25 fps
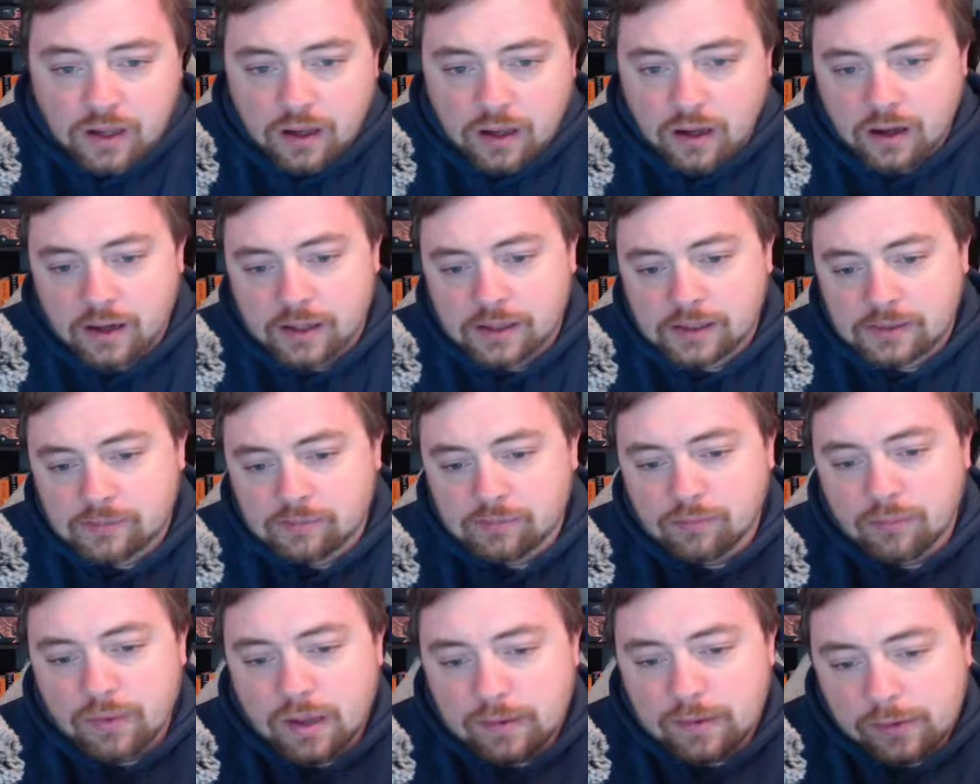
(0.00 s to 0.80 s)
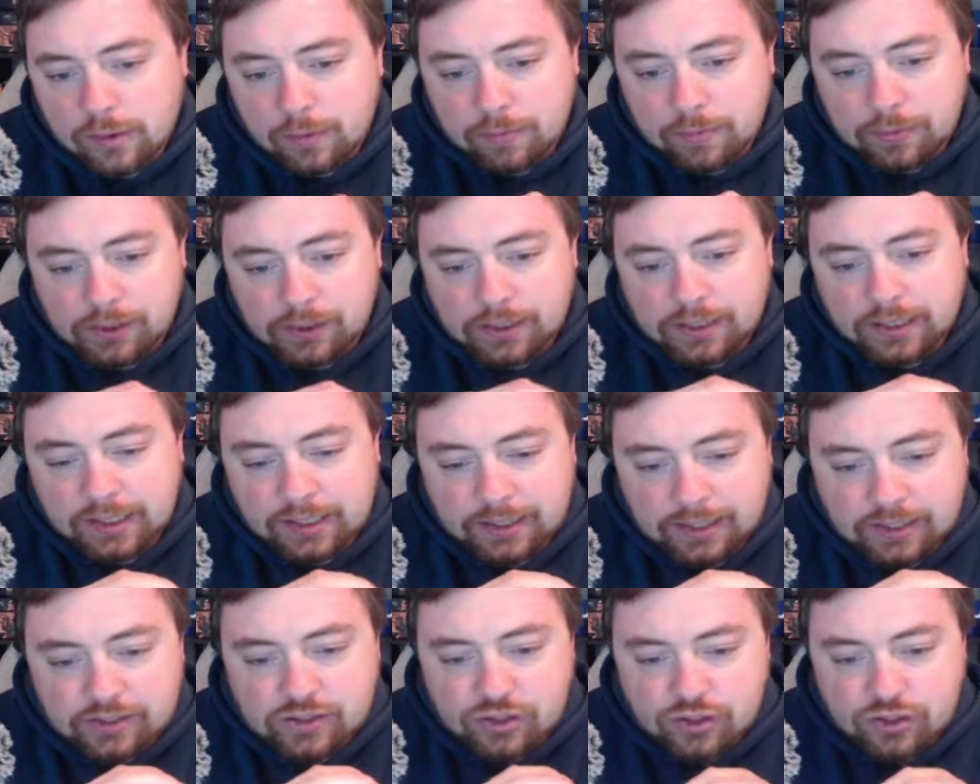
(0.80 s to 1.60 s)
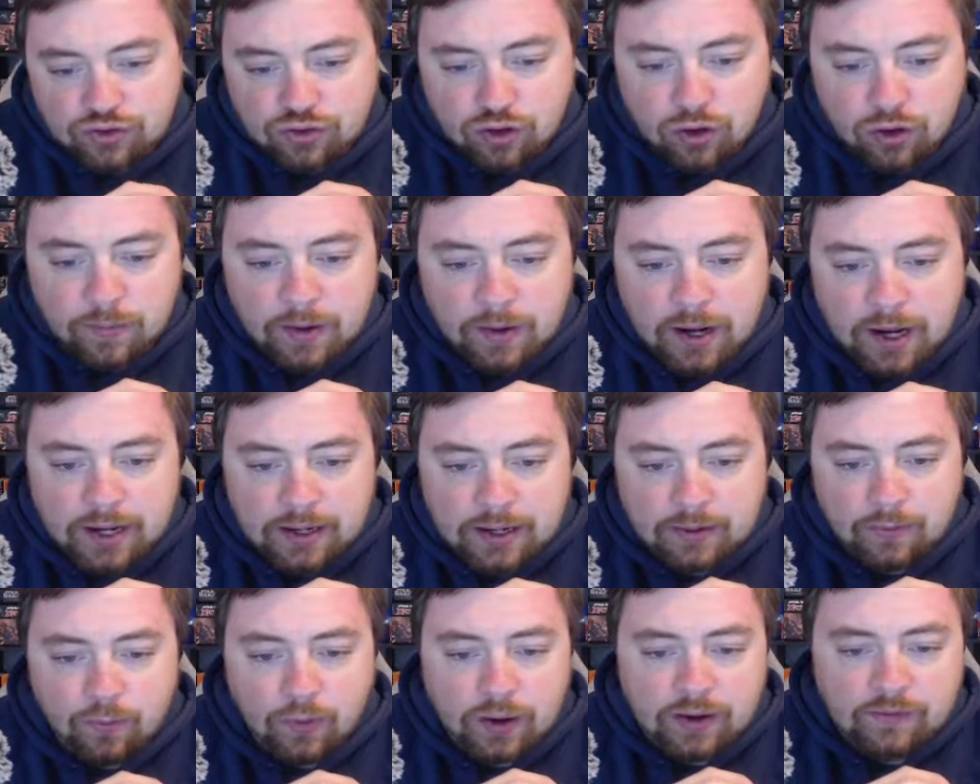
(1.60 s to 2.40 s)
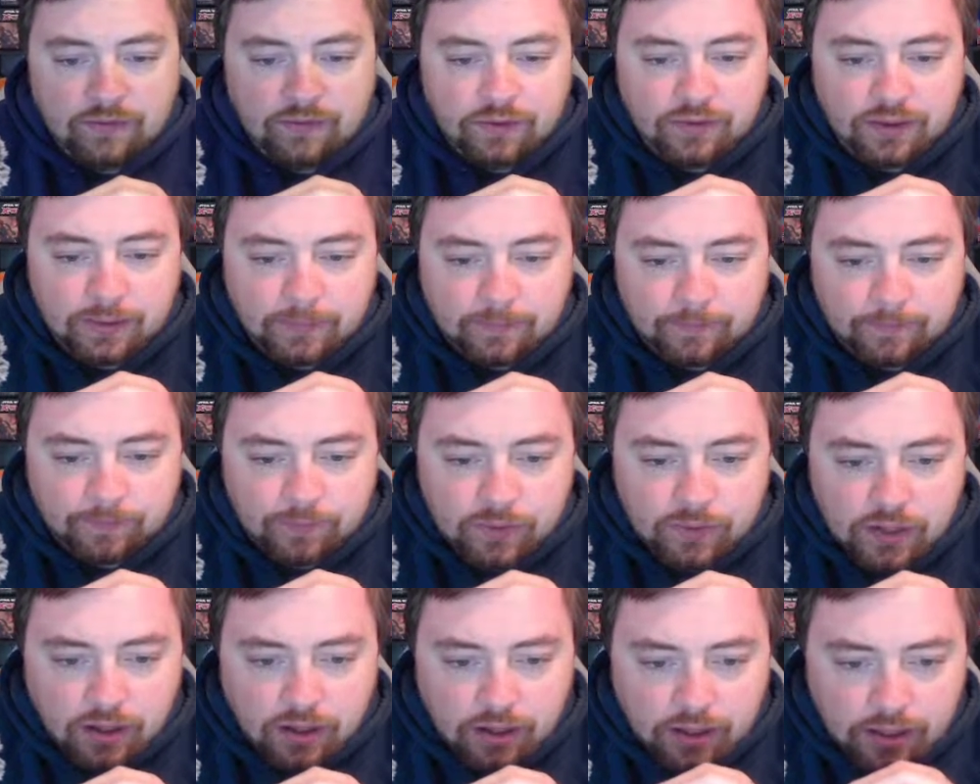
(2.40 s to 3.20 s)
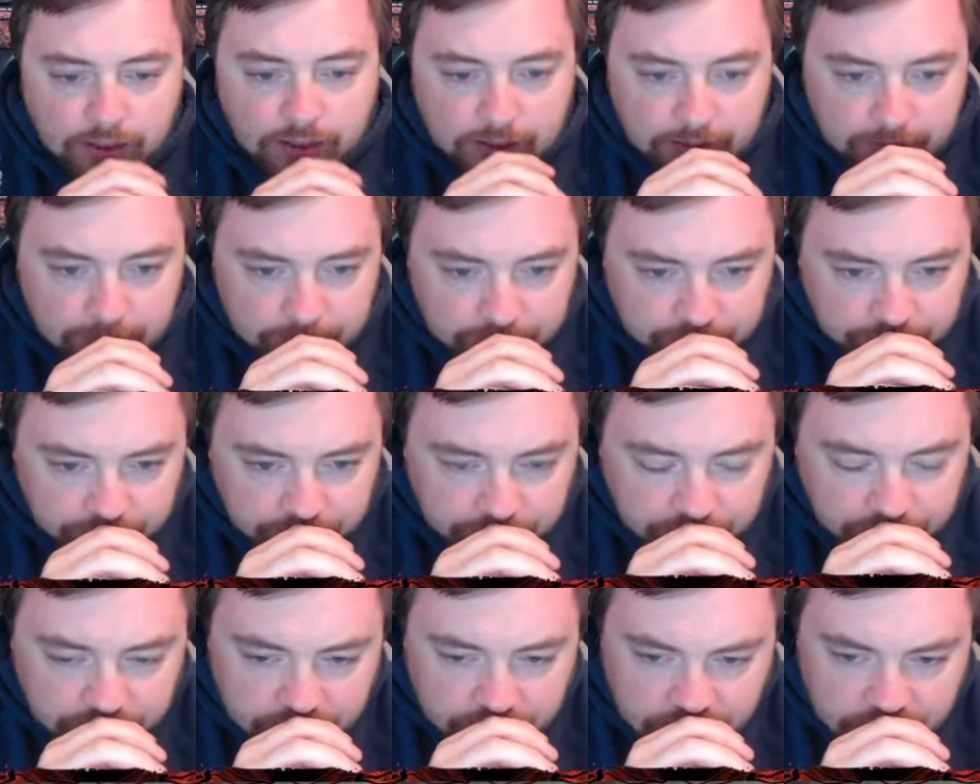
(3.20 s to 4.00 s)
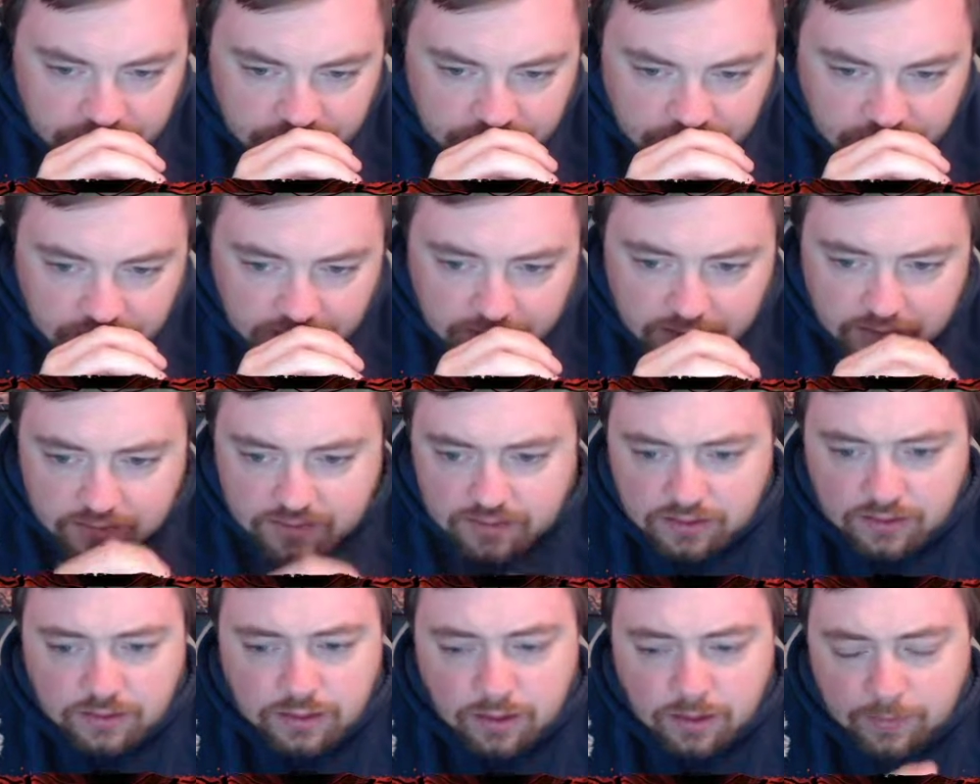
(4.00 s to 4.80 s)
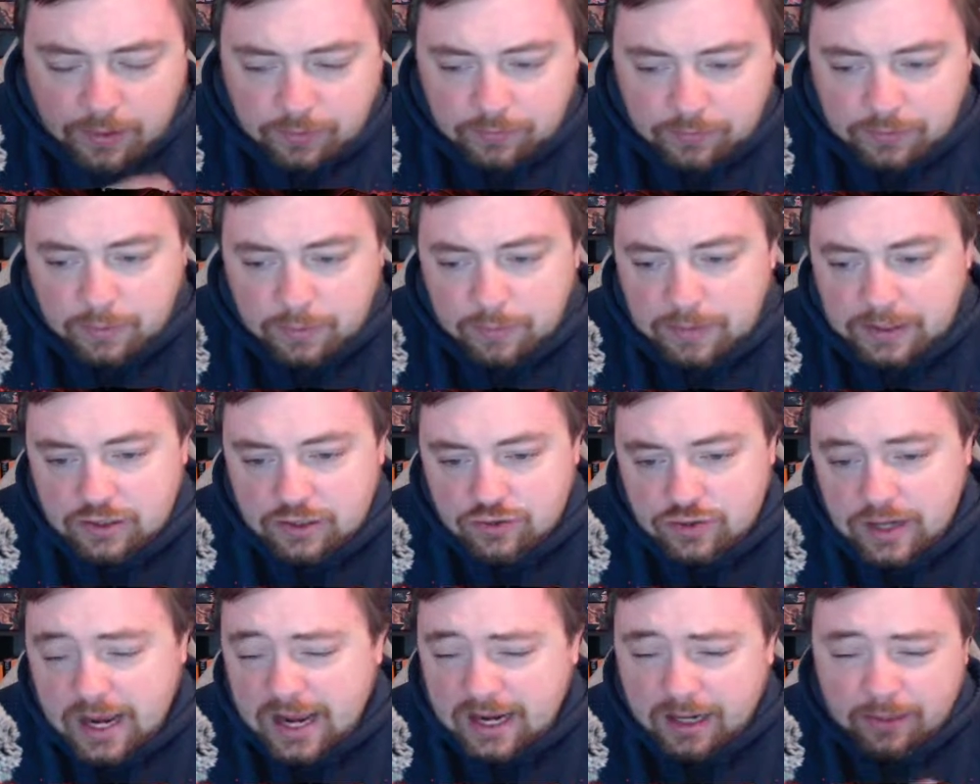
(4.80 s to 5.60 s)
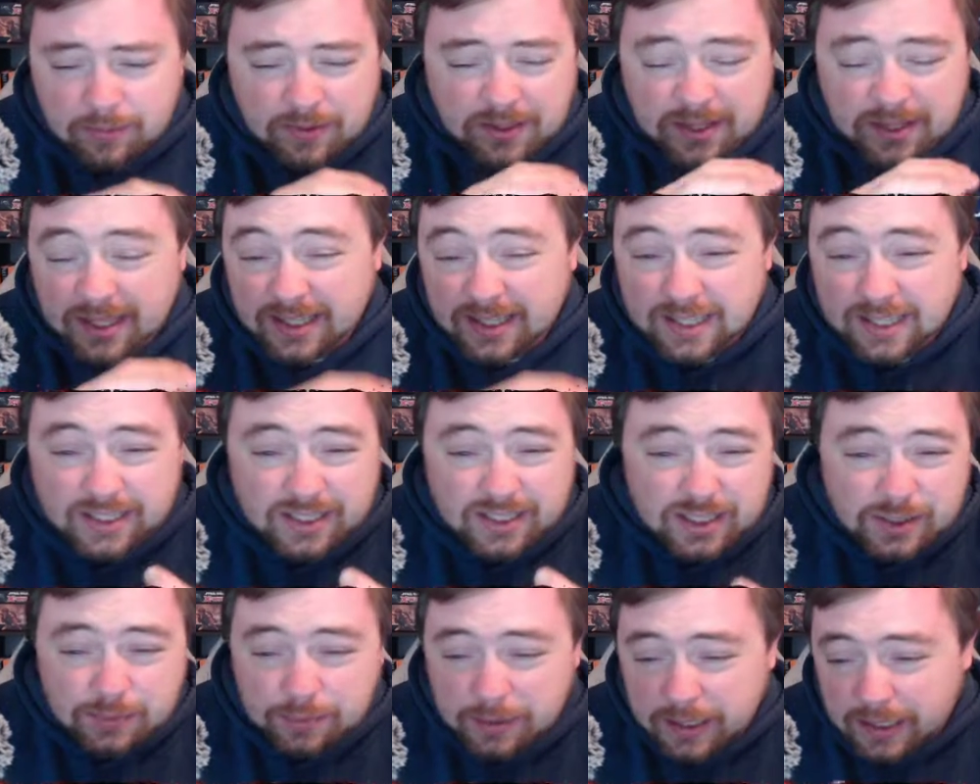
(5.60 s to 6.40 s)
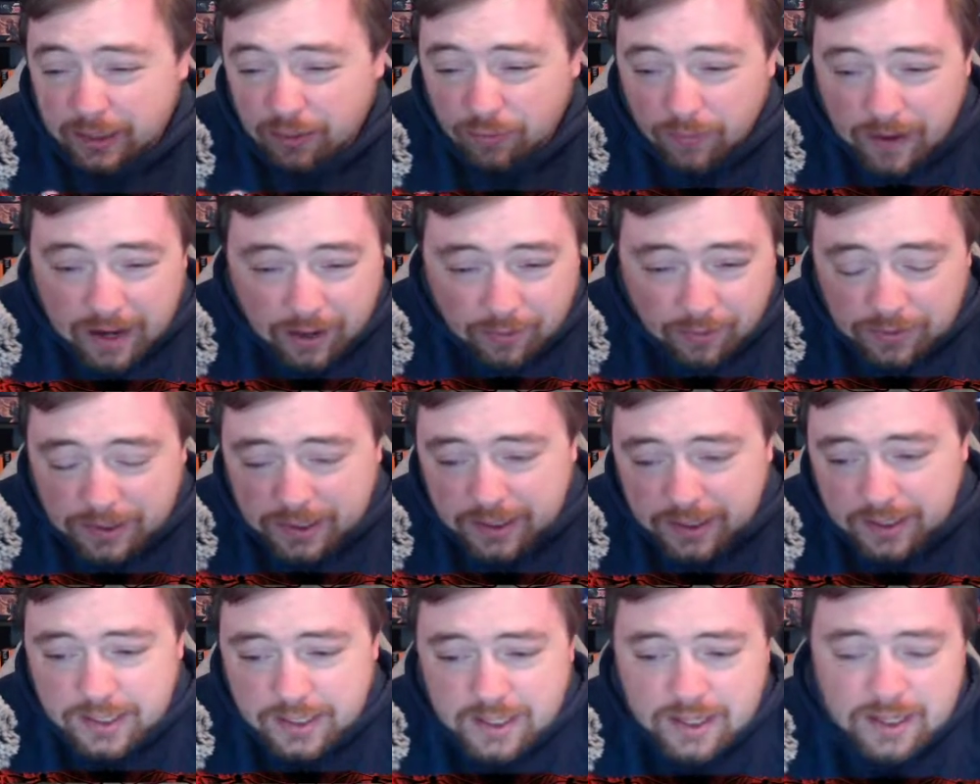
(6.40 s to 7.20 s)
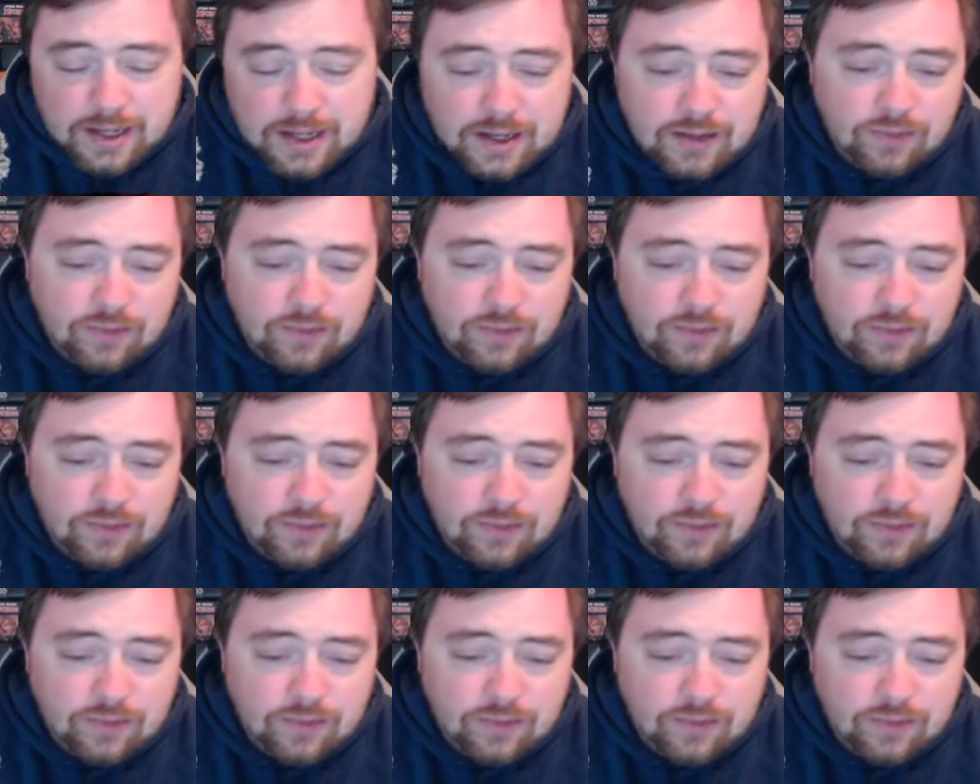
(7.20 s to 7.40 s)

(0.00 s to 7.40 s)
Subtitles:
Maybe you put it in against a Dromai and wait for them to come out with a big dragon, but then they can just play around it.